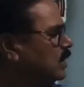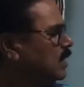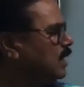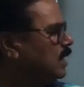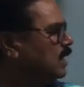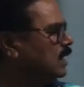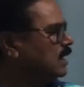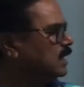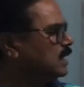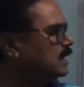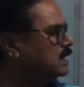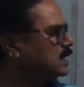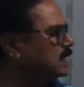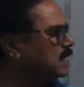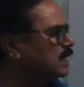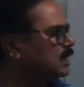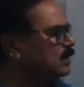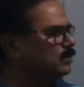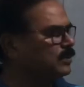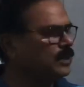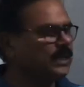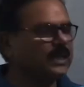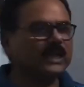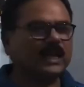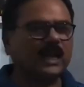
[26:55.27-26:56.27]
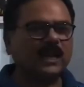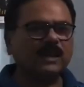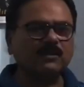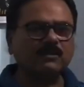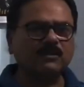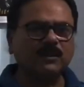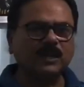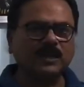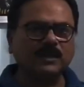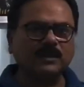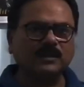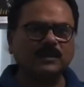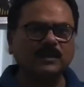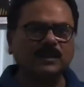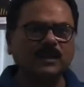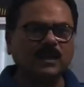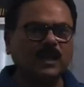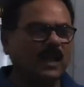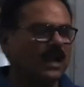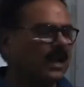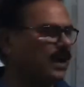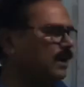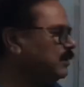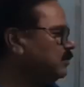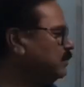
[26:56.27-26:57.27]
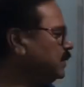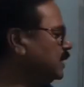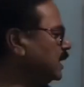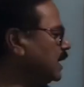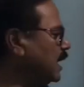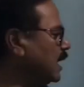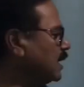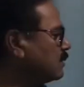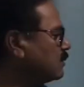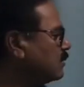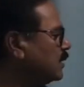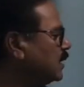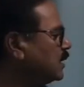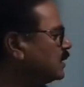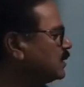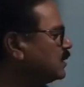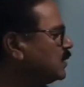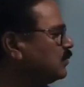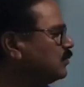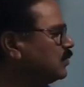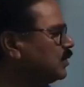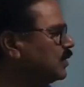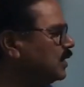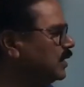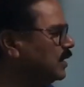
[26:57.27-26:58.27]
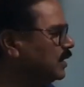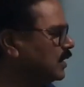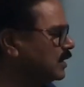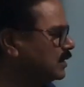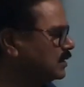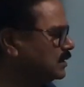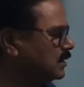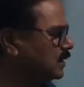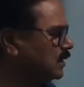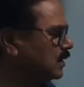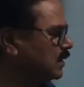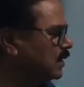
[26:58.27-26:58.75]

E cell, we calculate and we calculate the free energy.